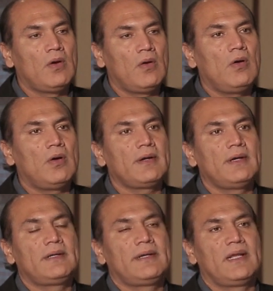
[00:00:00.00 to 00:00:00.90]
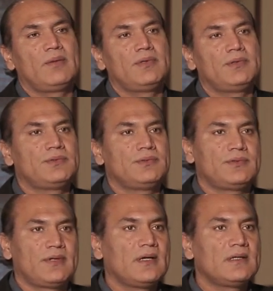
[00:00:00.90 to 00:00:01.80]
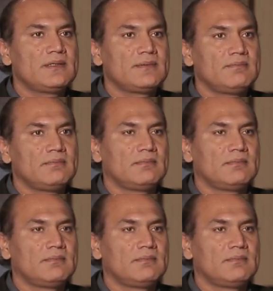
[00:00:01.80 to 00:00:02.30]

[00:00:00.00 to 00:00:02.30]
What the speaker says: or it can be due to drugs,